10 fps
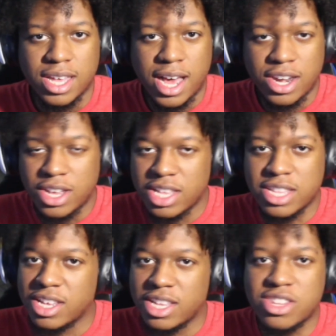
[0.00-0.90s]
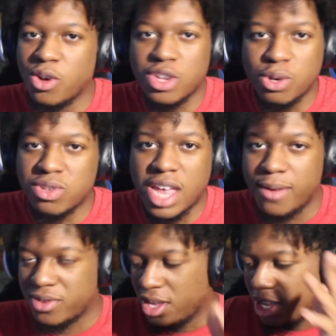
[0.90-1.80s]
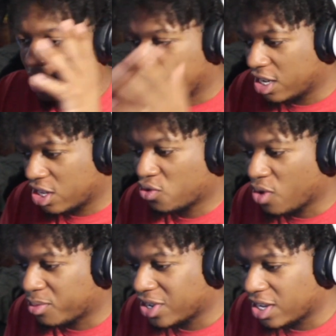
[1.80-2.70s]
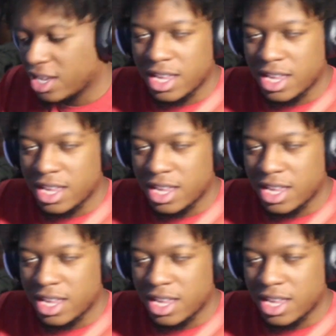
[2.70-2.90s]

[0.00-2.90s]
I know it's only 2 steps. Click description,